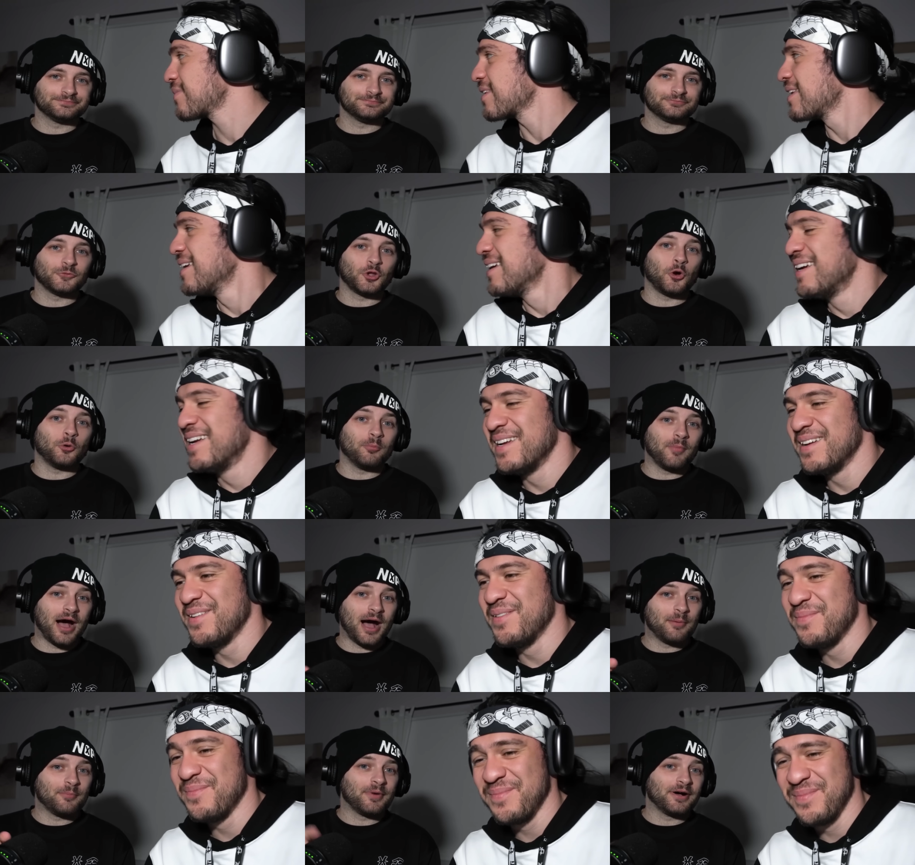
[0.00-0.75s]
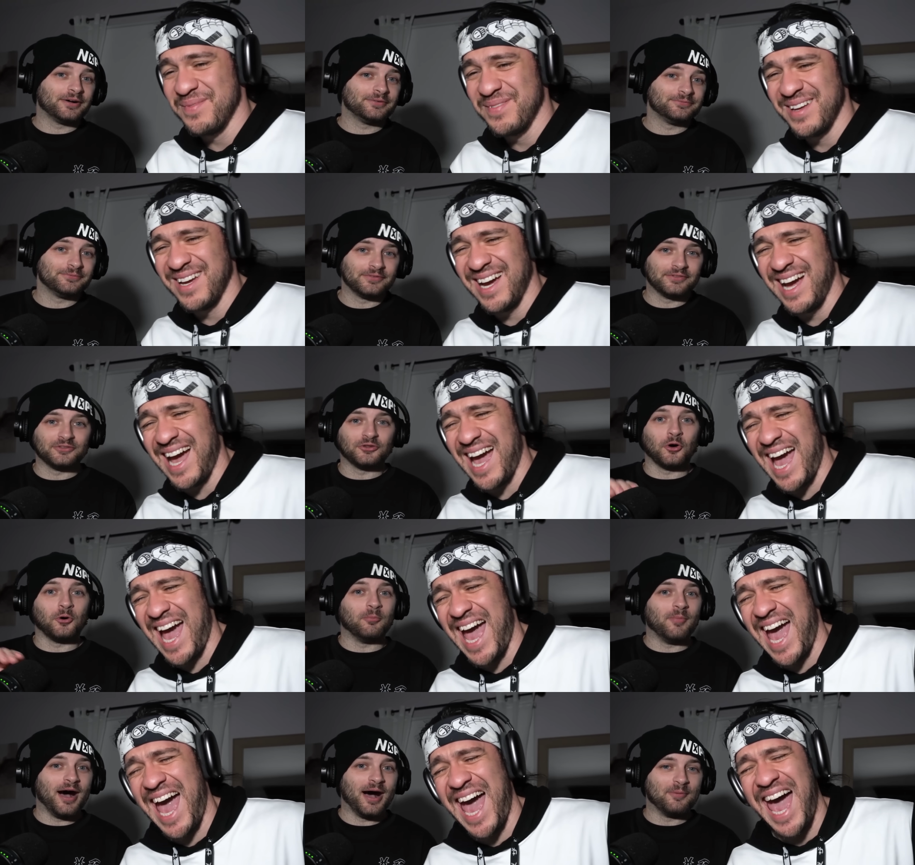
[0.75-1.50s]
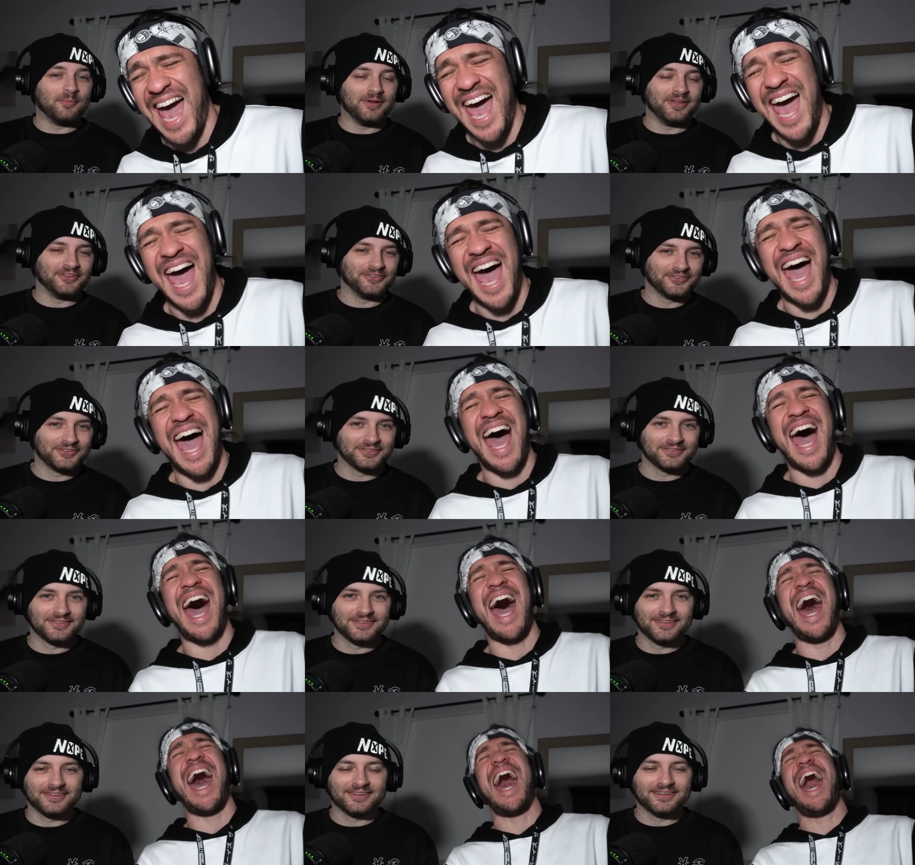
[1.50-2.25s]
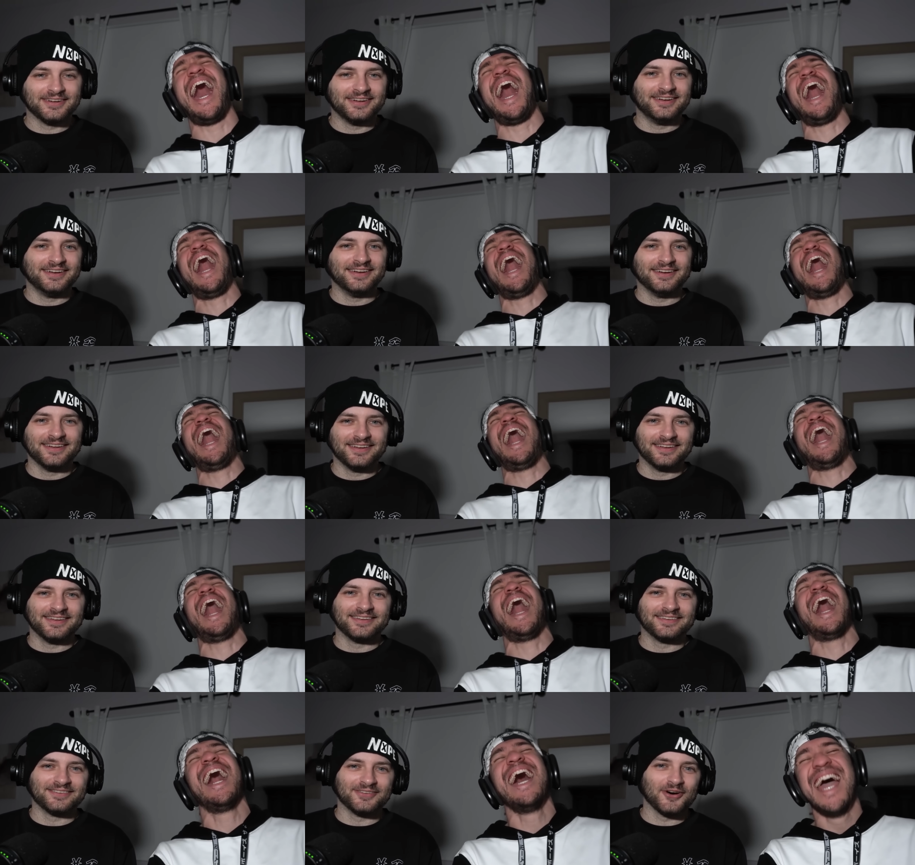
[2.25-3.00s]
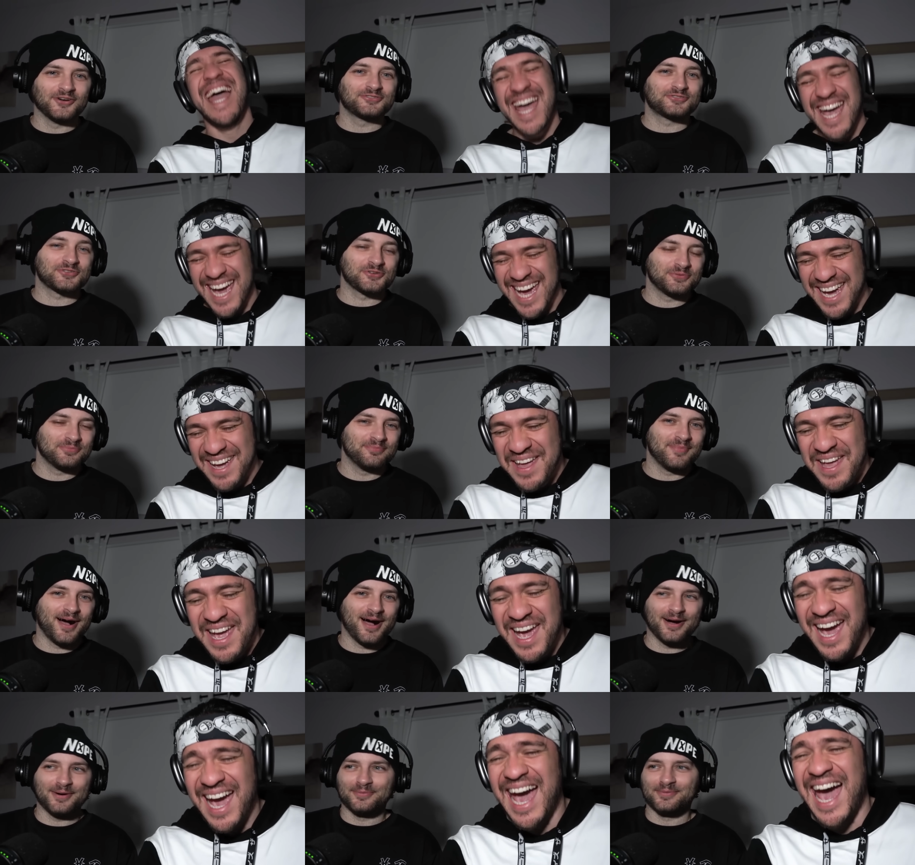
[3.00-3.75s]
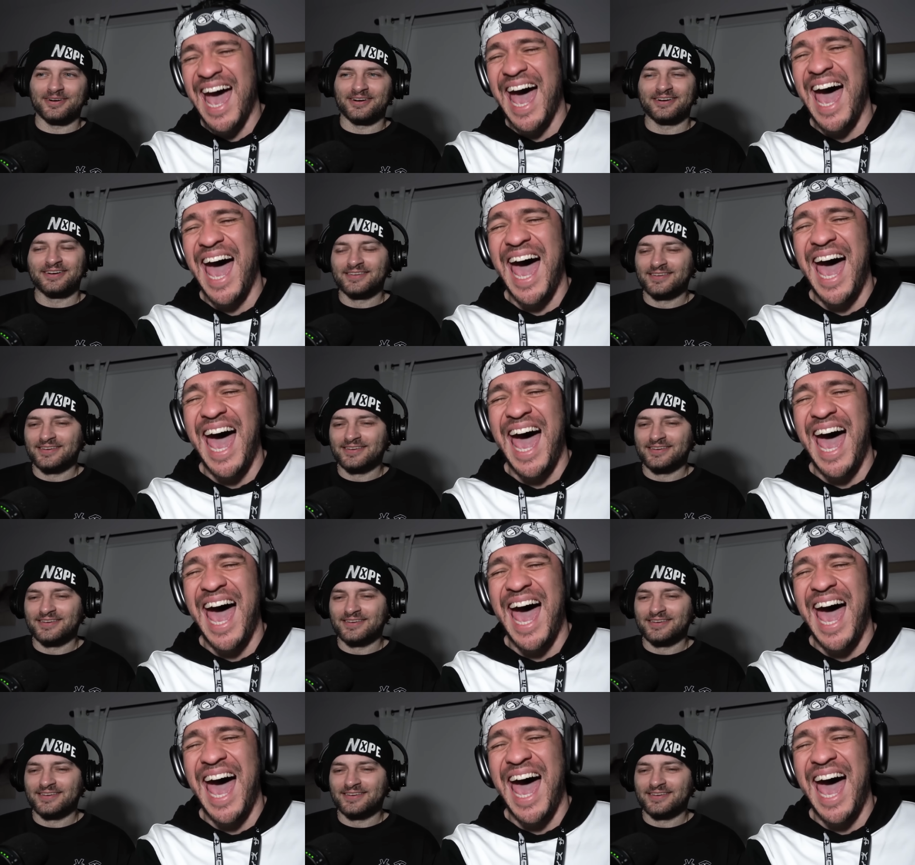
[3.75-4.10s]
Speaker 1: No mama. No mamas. Not your mama.